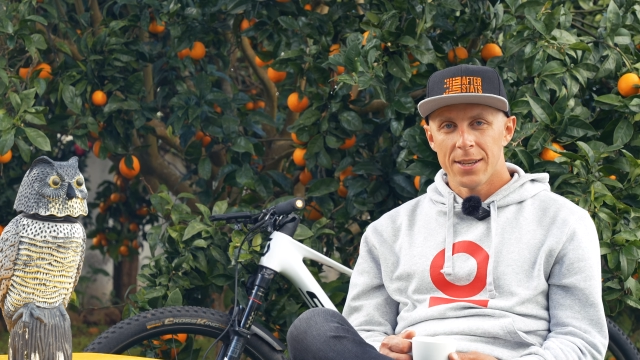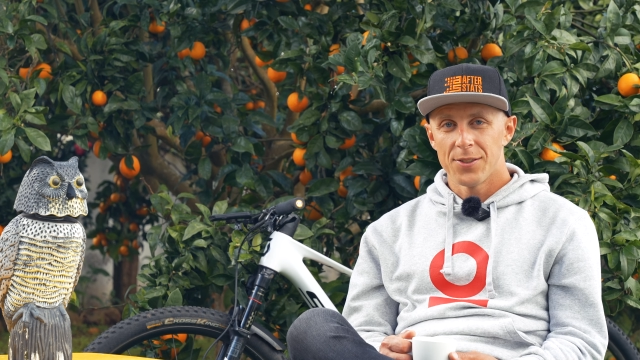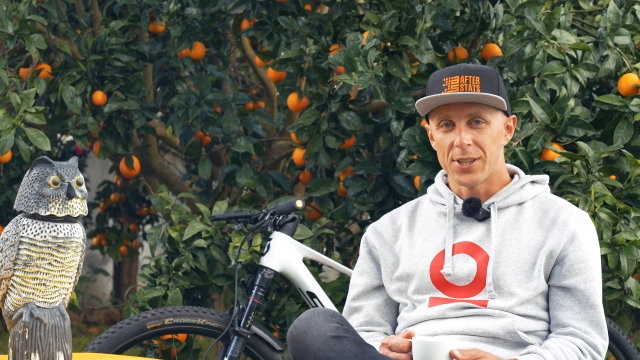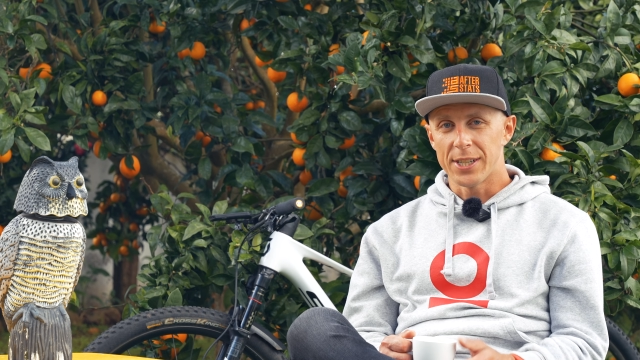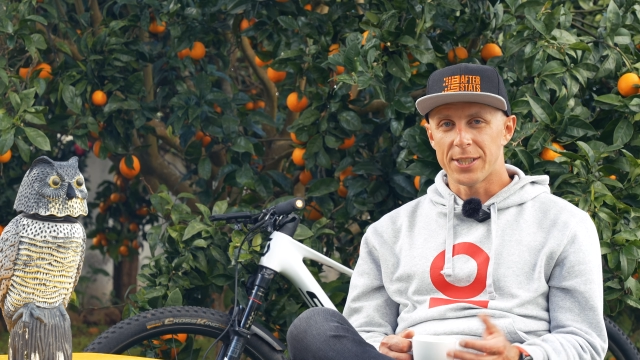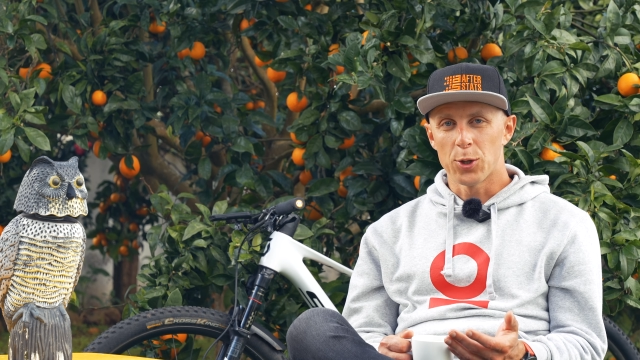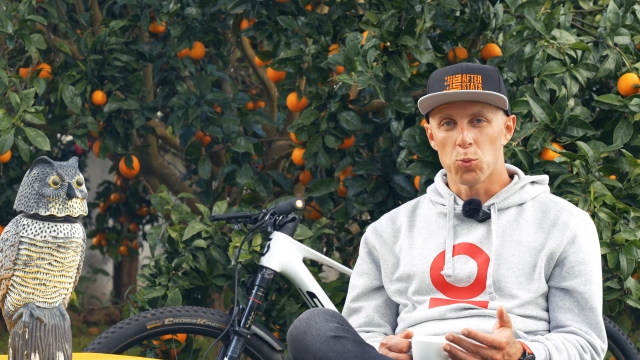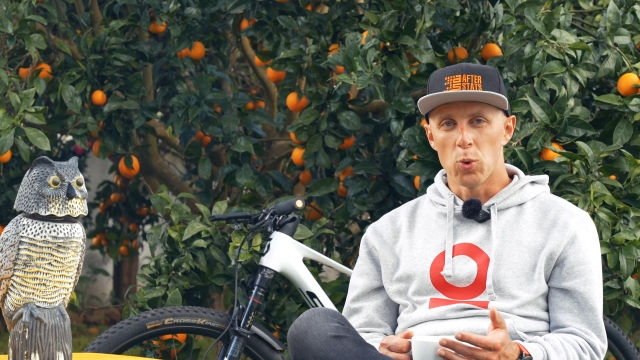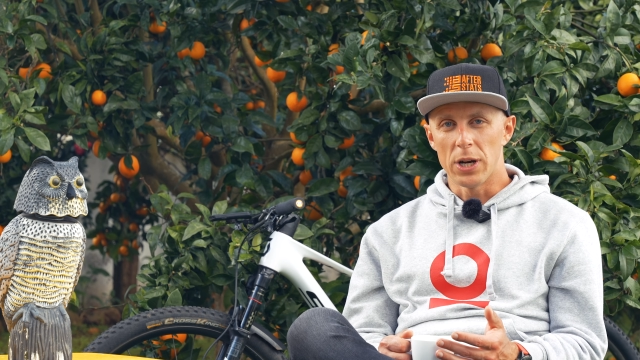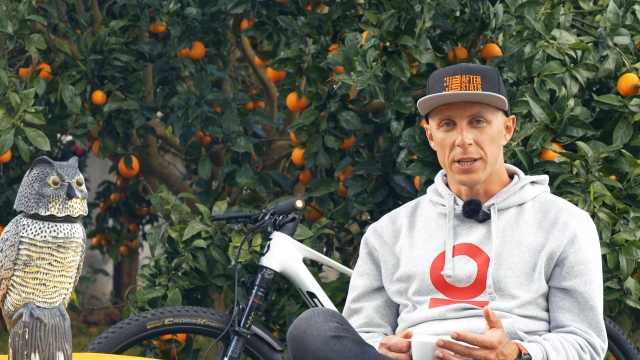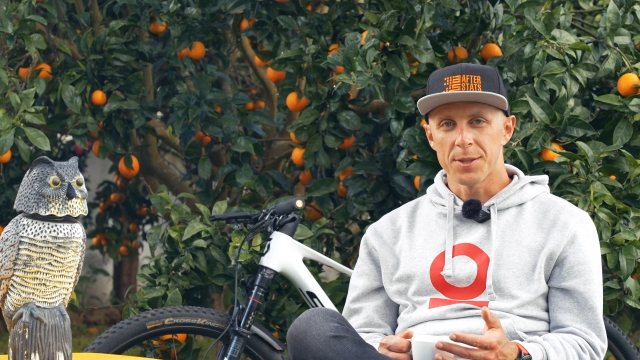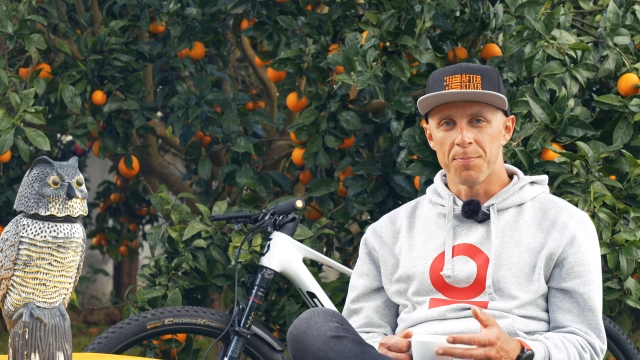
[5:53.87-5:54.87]
just it
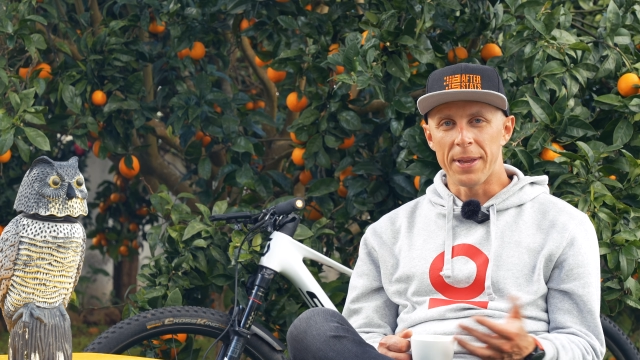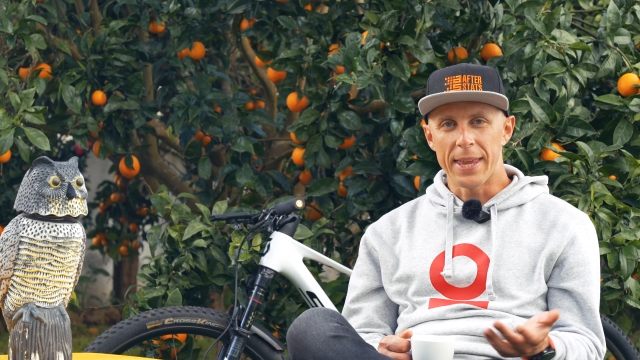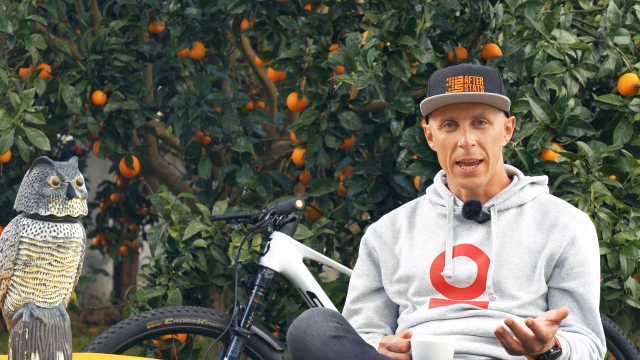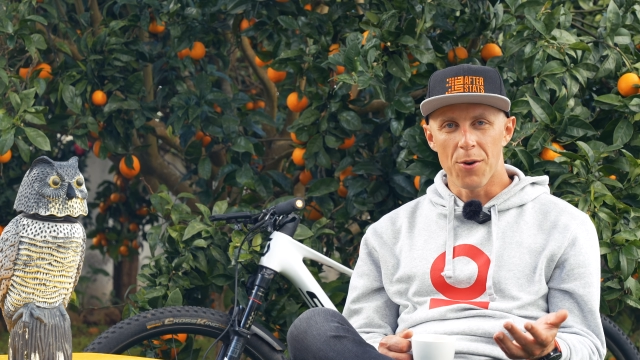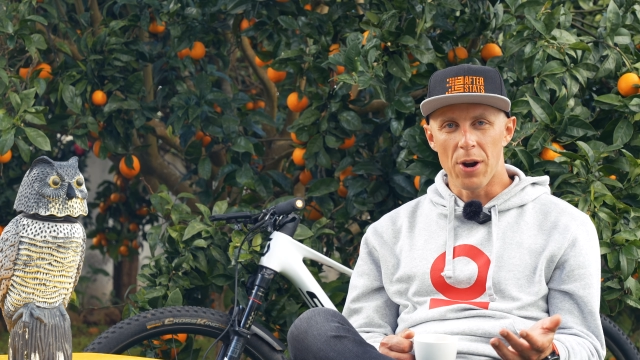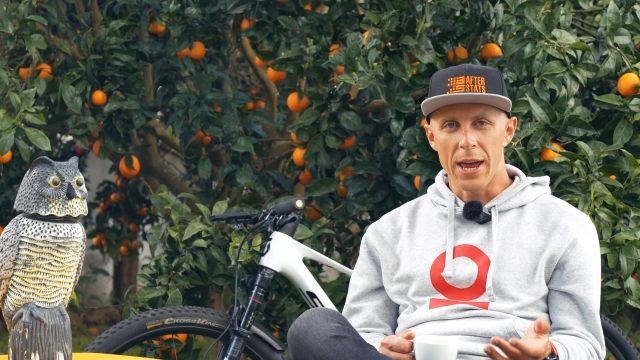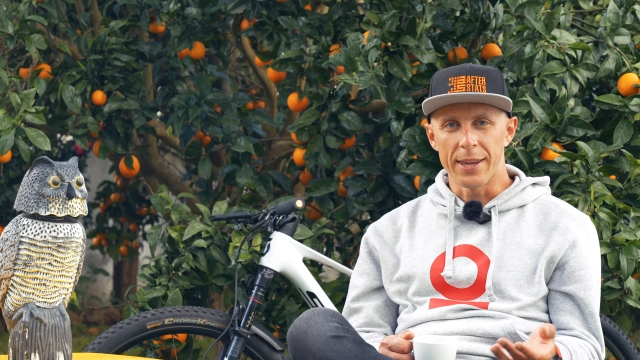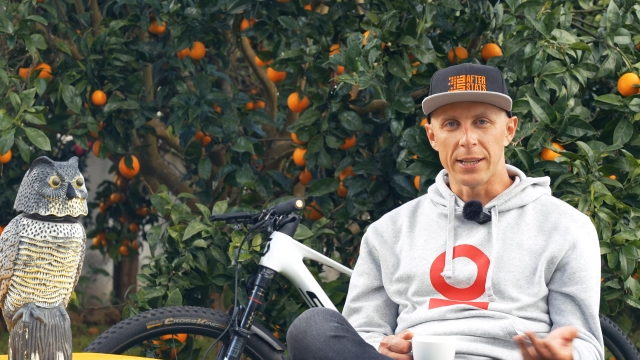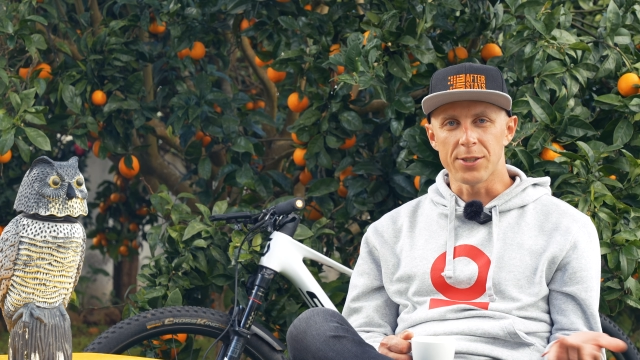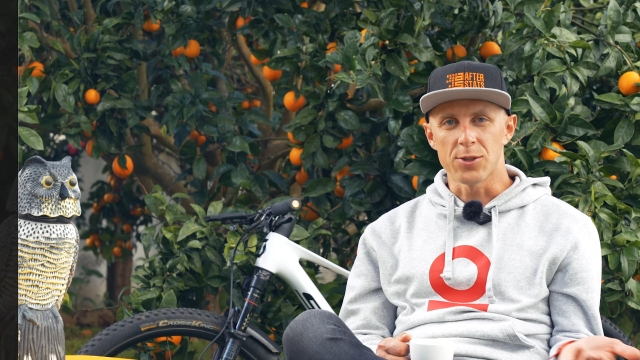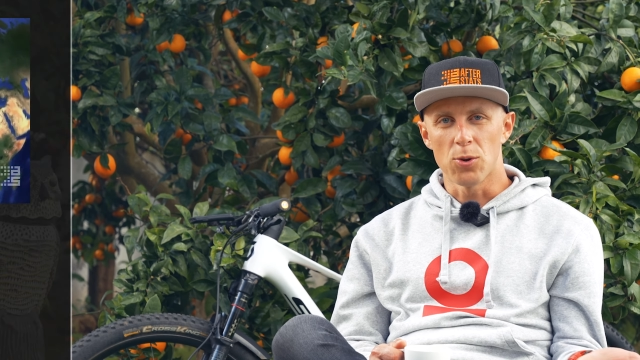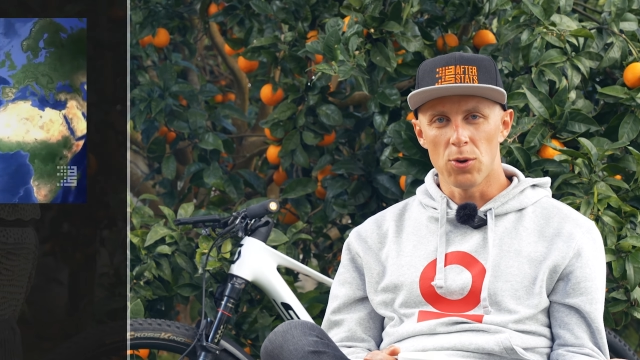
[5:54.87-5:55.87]
was Madeira and
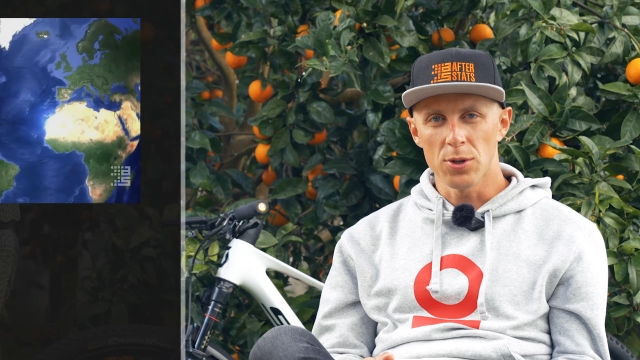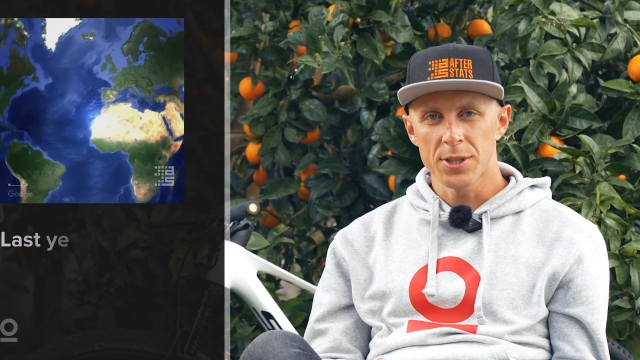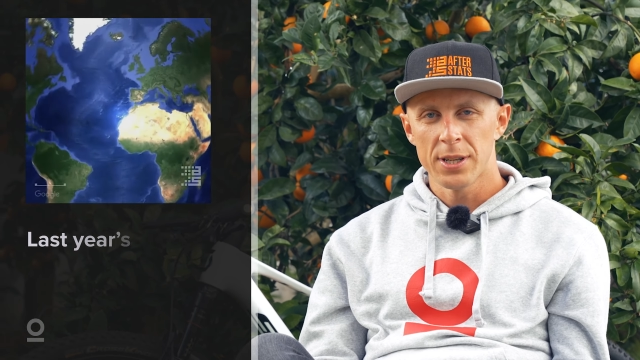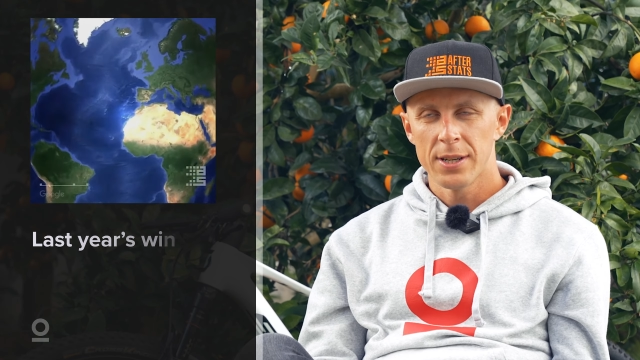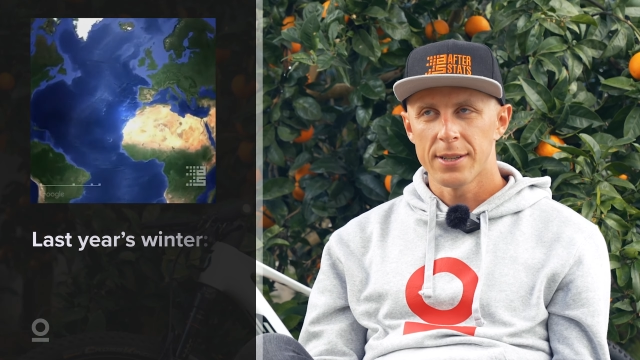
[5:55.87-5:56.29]
Azores,